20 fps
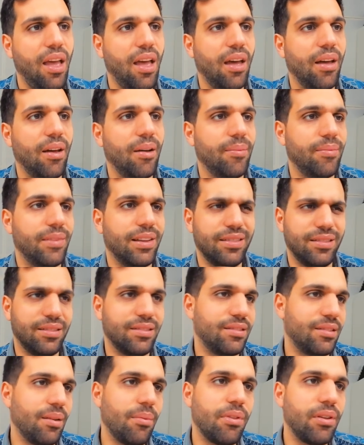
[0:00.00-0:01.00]
That's
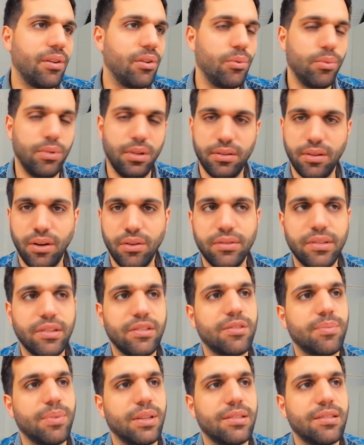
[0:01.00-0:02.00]
something you will
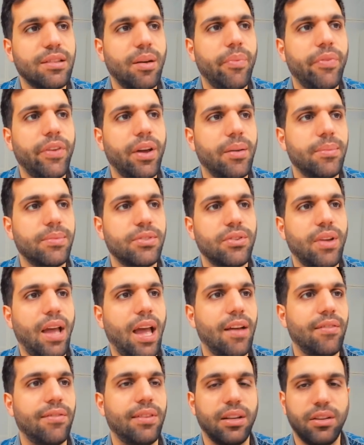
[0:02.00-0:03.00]
notice, but sometimes you
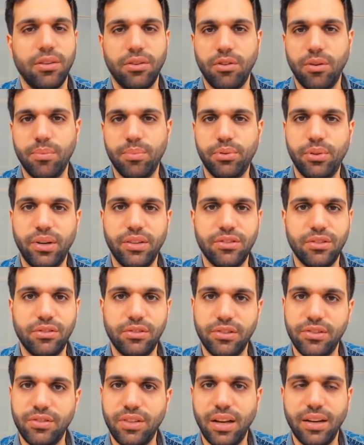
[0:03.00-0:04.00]
have like a
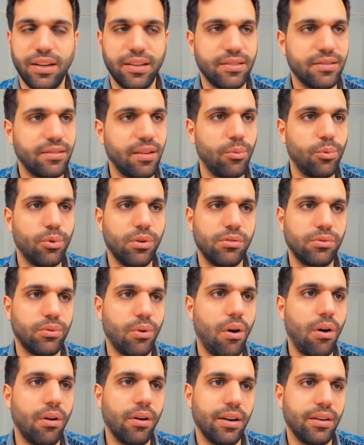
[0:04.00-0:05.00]
compressor setting somewhere
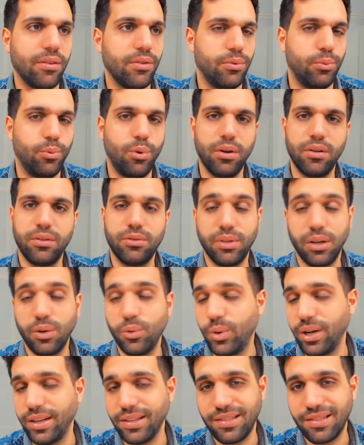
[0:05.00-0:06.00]
wrong and you're
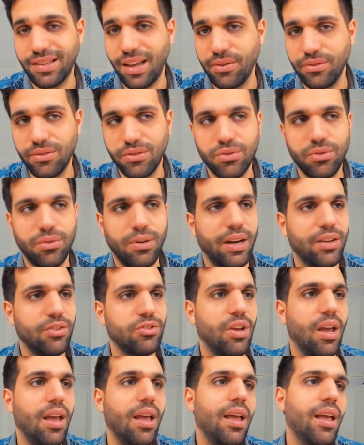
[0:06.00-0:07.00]
wondering why it sounds
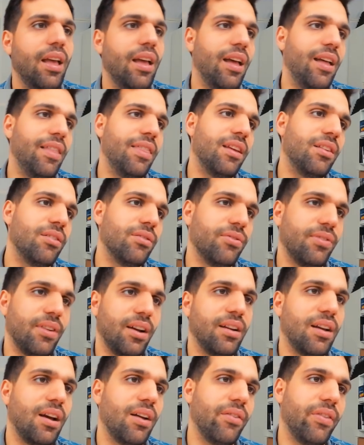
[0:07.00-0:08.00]
strange. And then you
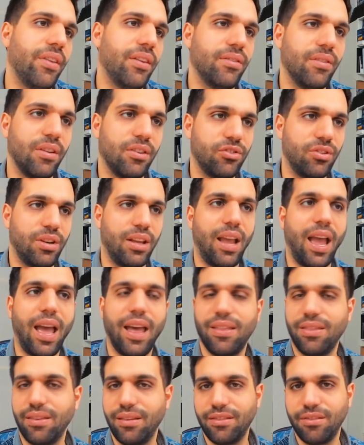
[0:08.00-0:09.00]
find out that you actually
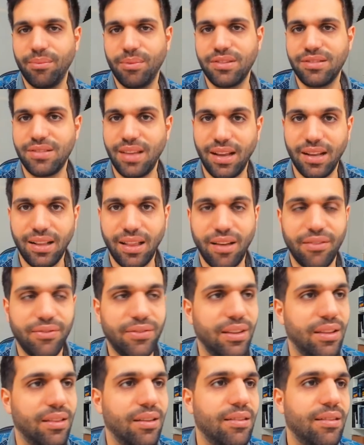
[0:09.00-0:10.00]
had this mistake
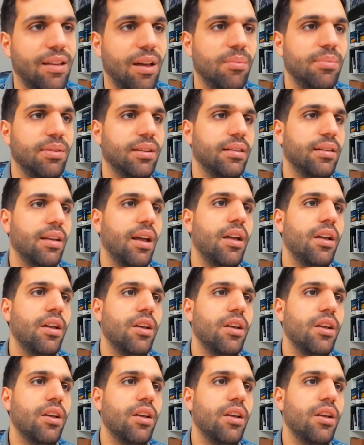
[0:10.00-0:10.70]
left in the template.